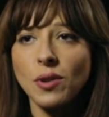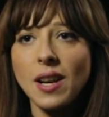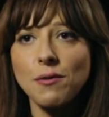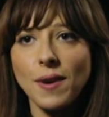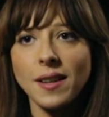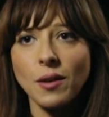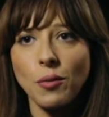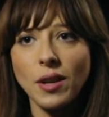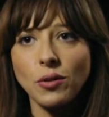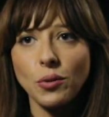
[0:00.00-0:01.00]
to really find a
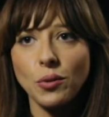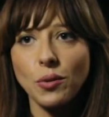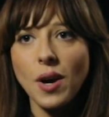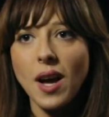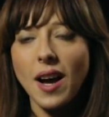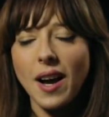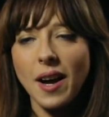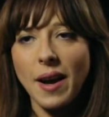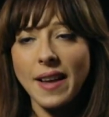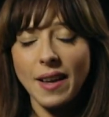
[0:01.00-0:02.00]
way to,
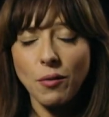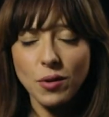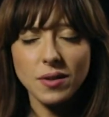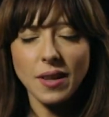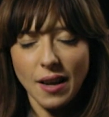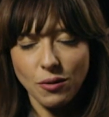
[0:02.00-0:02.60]
and I was